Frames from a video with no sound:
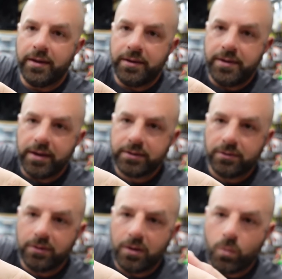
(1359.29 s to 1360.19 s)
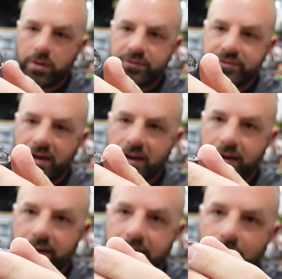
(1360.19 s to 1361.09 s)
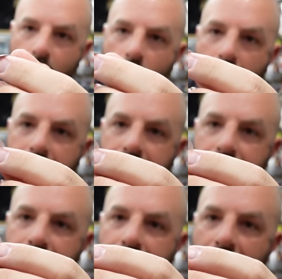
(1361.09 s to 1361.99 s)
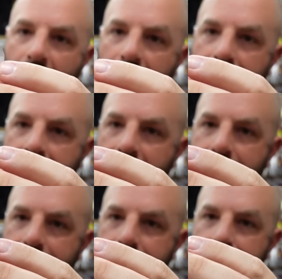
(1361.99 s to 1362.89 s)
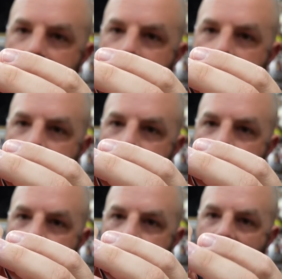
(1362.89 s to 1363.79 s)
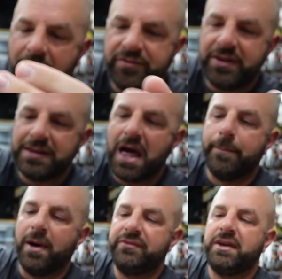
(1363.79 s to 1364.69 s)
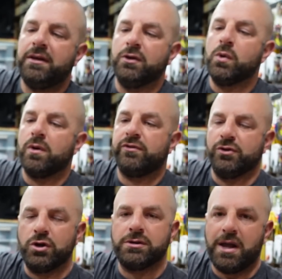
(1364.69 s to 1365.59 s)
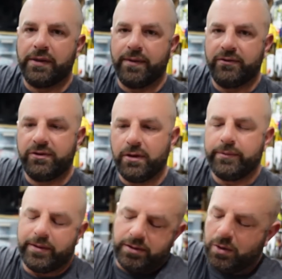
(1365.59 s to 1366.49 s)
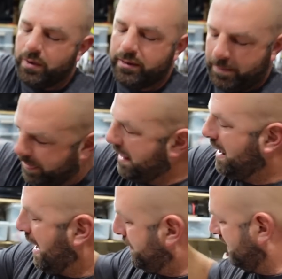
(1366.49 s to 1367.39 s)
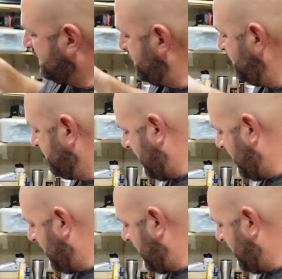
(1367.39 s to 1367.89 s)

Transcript: nickel on one side and white on the other. I just see a lot of musky lures look like this. You know, I was like, you know what? I'm gonna get some of these in